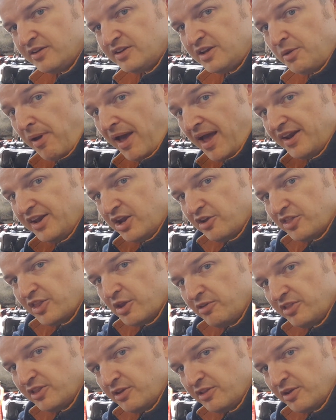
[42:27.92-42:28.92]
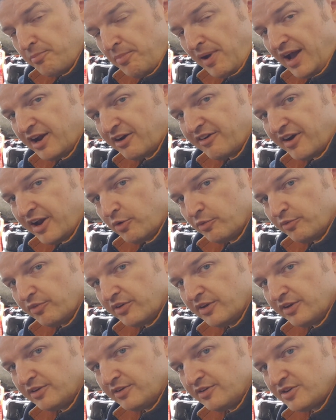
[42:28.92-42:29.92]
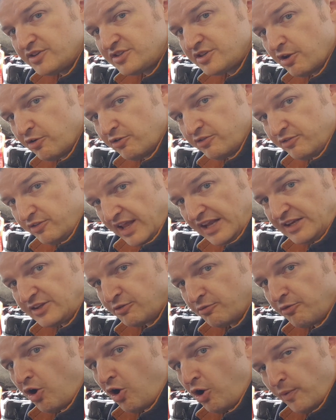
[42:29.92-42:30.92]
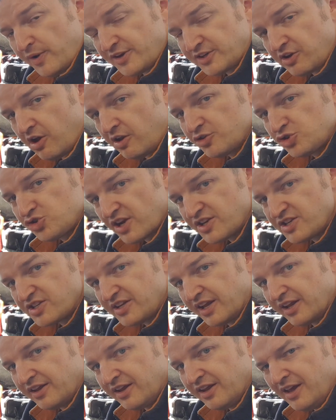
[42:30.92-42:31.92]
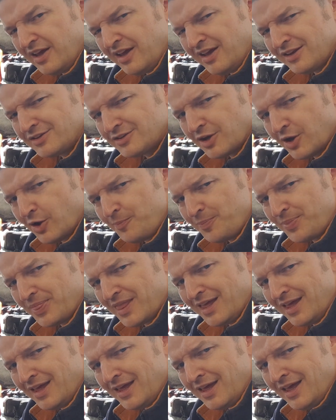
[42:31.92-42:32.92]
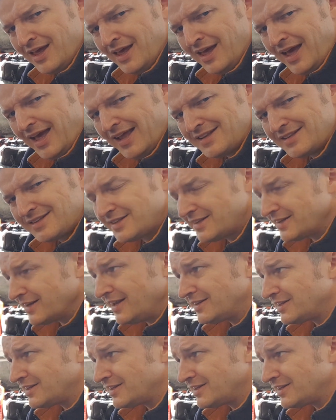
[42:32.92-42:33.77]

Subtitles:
depending on the background, so it's always contrasting. So it's